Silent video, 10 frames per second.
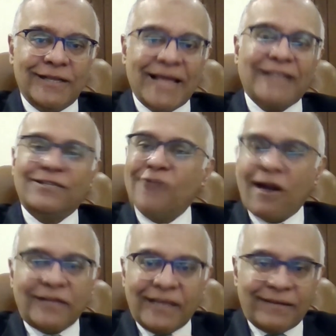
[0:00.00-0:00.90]
That's
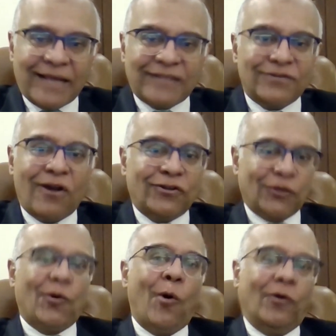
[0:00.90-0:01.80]
not
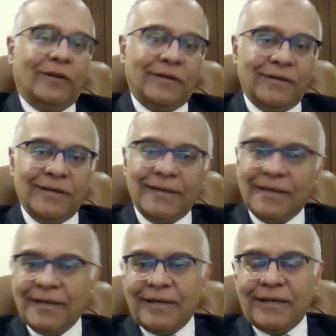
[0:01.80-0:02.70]
the goal.
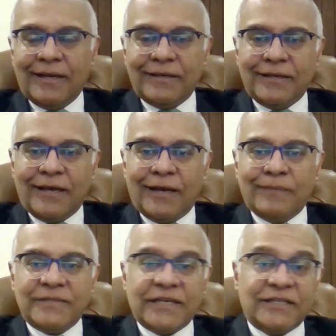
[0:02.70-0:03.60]

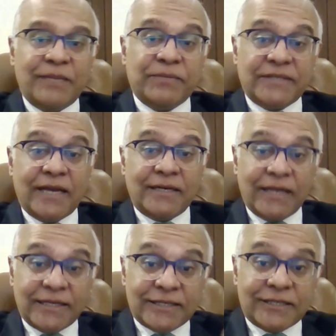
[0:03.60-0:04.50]
60%
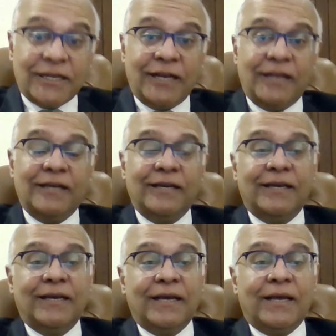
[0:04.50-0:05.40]
is still
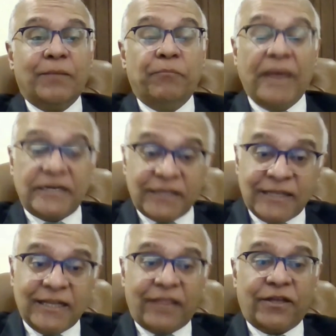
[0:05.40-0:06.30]
better
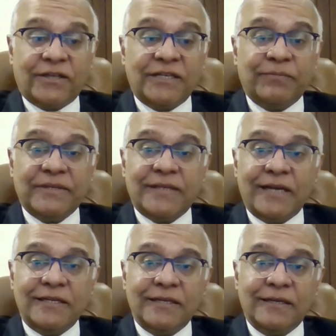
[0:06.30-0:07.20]
than the
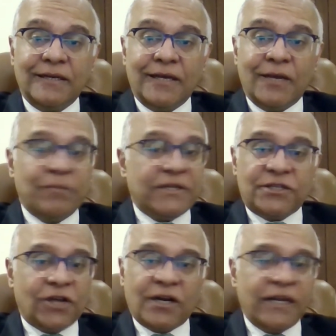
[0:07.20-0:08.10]
30%, but
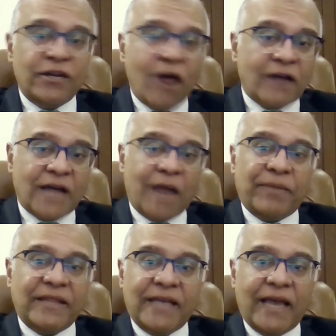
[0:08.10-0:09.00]
certainly not up
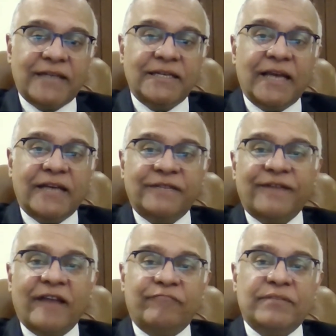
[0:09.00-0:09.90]
at the
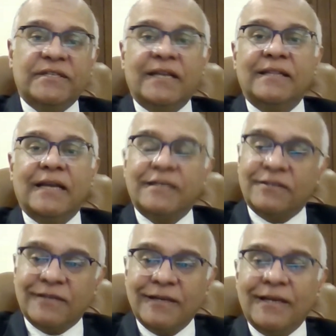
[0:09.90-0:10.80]
80-85% that
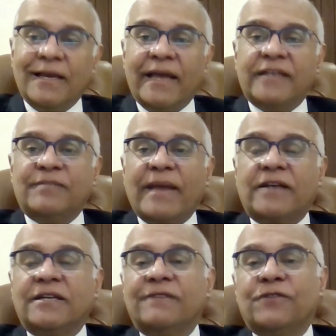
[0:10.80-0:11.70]
is
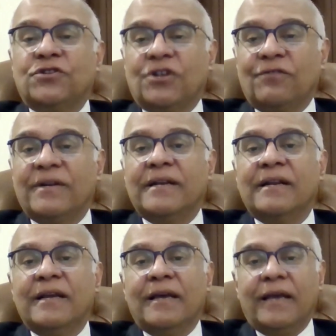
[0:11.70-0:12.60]
expected for children
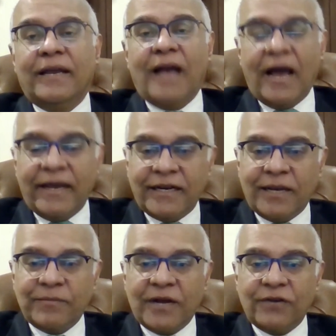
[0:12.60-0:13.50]
in
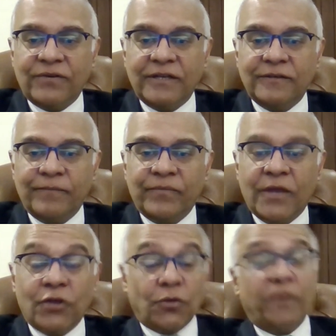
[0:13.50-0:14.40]
high-income countries.
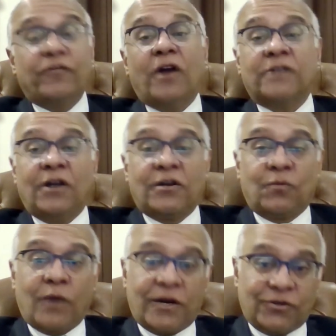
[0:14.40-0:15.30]
So we've got a lot
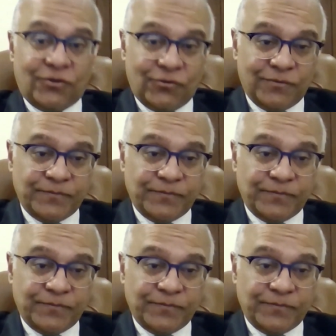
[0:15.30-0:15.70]
of work to do.